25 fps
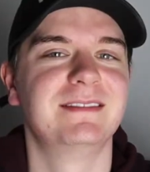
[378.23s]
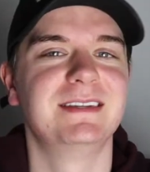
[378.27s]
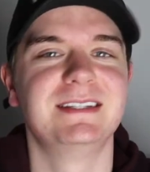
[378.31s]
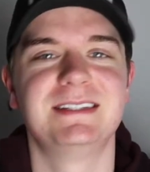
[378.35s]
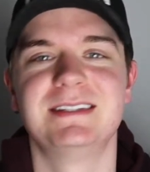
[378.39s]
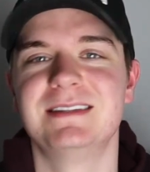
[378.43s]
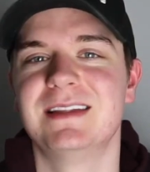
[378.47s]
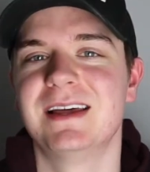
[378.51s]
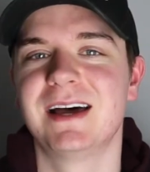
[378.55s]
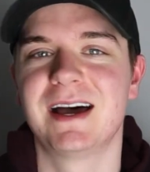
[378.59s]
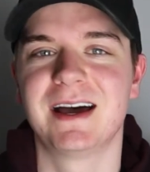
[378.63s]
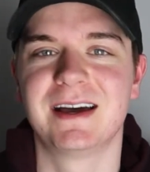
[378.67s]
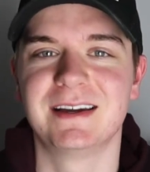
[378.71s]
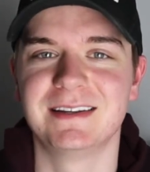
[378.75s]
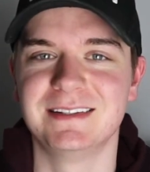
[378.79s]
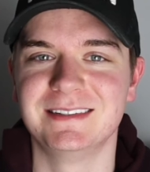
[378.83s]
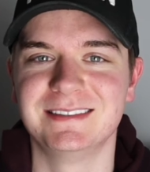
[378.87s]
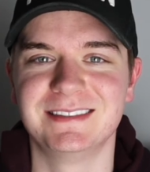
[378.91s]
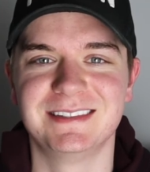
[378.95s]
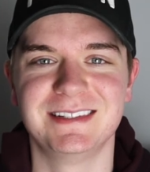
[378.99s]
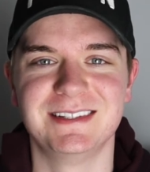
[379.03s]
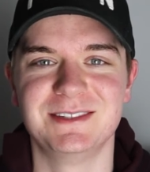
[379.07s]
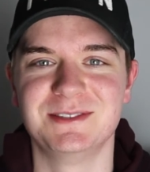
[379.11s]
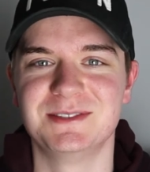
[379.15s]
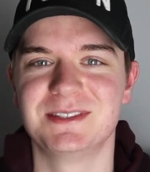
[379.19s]

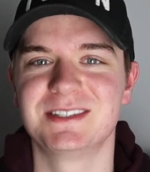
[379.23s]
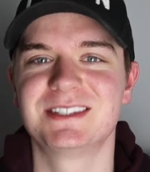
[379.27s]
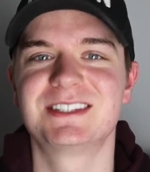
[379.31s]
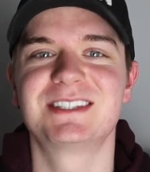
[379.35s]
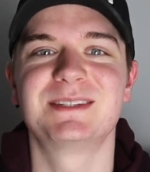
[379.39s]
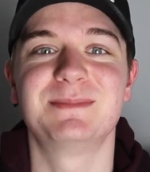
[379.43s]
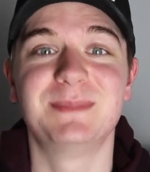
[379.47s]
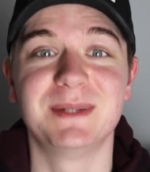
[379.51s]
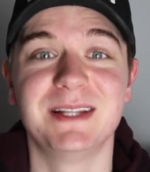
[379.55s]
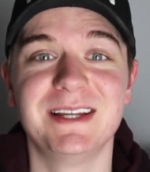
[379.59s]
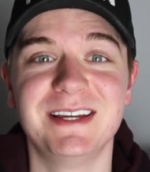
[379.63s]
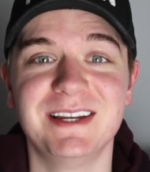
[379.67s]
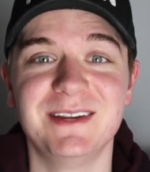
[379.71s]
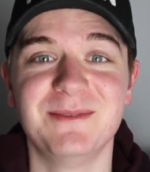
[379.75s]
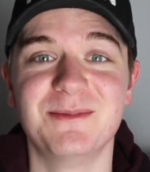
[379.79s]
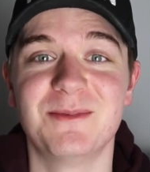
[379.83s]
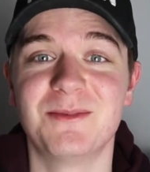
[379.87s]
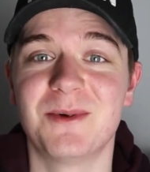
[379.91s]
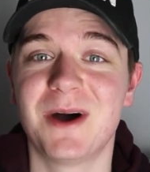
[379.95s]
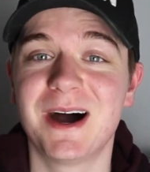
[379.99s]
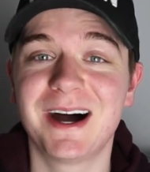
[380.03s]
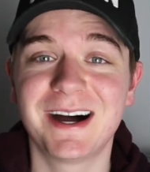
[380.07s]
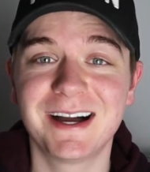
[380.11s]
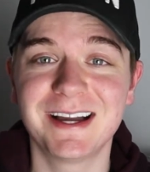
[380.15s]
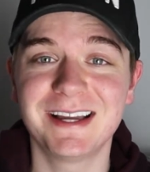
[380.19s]
And he was
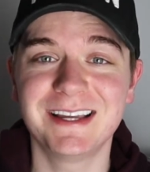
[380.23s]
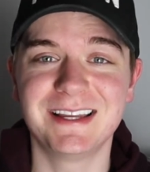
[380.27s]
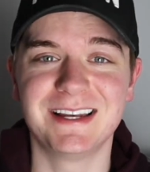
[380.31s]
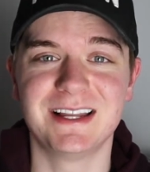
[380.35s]
explaining why,